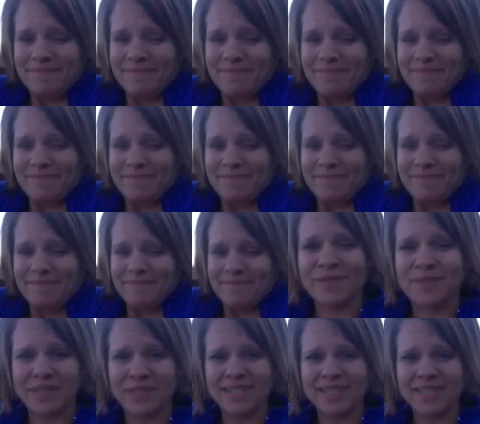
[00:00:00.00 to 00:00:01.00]
I guess that's
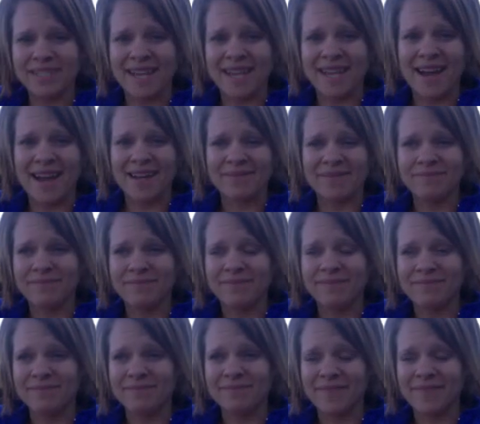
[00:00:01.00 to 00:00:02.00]
really sad.
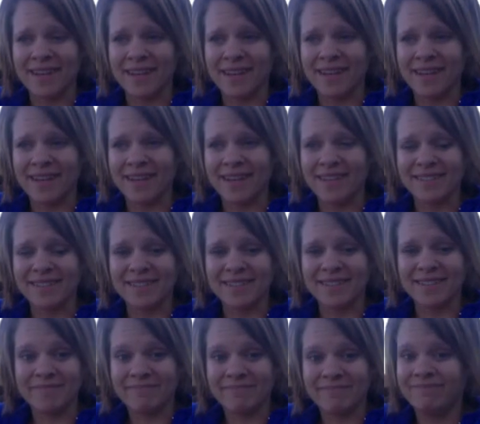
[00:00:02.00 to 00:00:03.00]
And I guess,
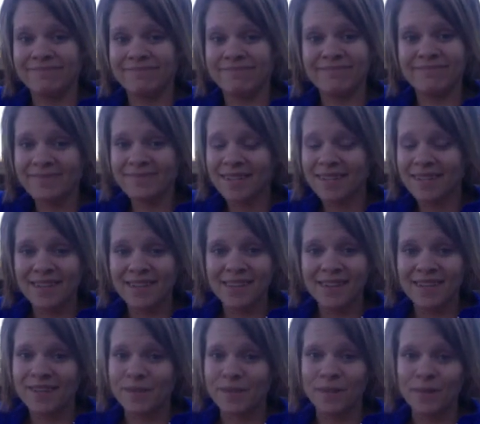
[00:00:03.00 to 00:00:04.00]

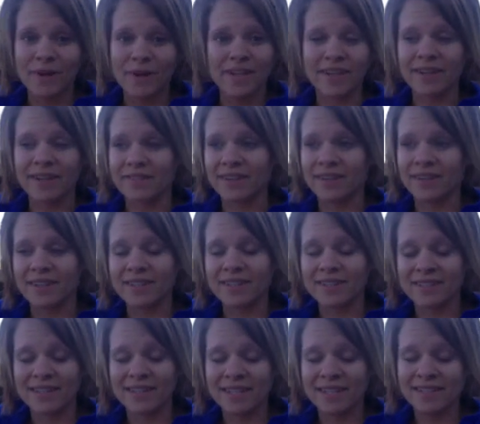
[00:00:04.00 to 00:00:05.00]
whatever.
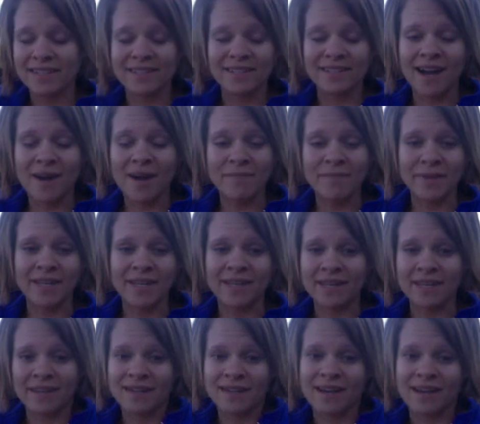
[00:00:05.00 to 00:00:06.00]
That's not me,
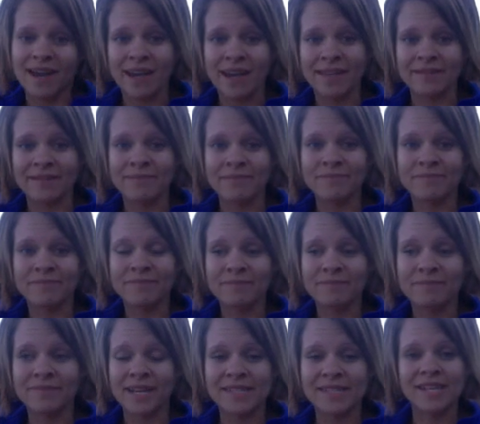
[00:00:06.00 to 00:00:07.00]
and I
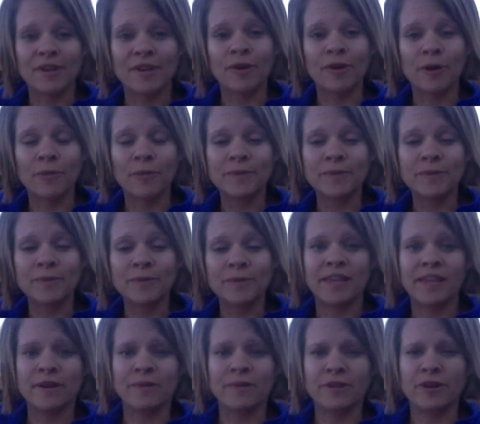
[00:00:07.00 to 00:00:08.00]
guess I hoped that
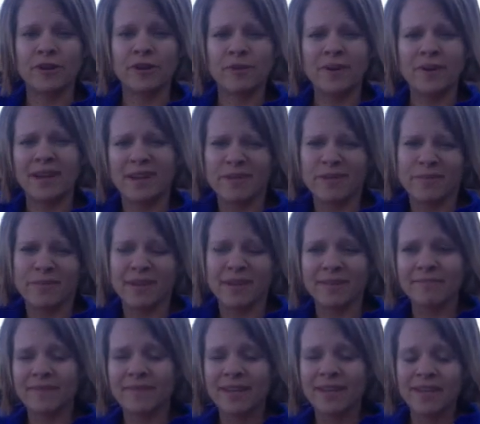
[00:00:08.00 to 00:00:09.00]
they would know better, but
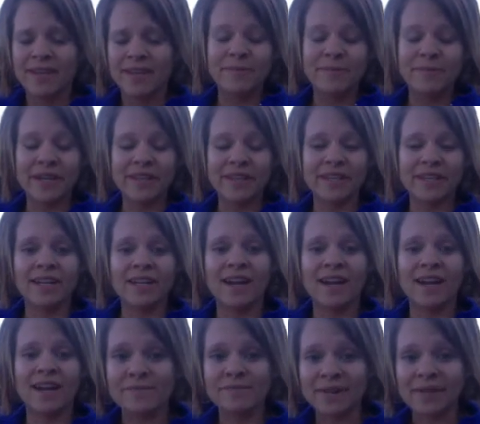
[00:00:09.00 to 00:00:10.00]
apparently
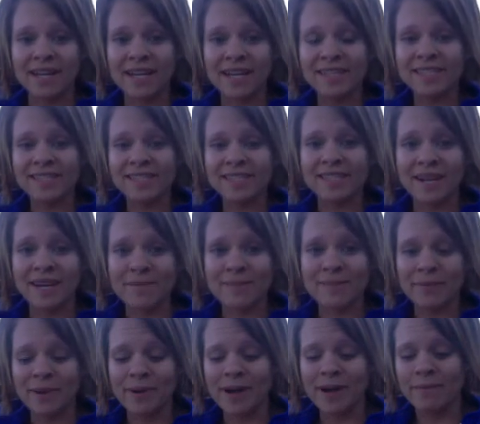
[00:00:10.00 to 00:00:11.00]
not. But I guess that's not my
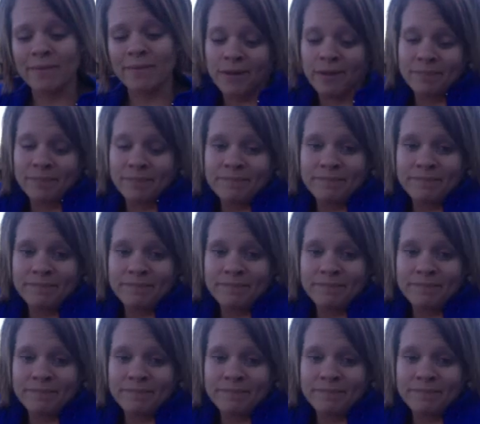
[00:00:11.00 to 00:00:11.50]
problem.